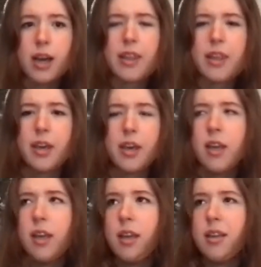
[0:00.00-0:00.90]
I think
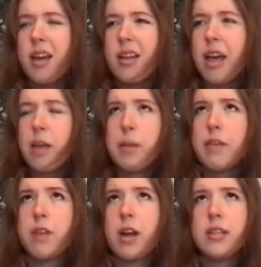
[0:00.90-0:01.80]
not a lot of my
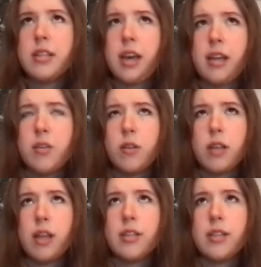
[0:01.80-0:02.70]
friends had
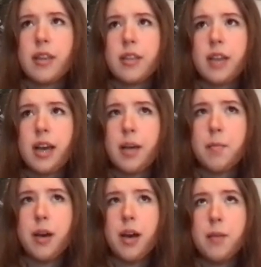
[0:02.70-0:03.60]
ukuleles at the time.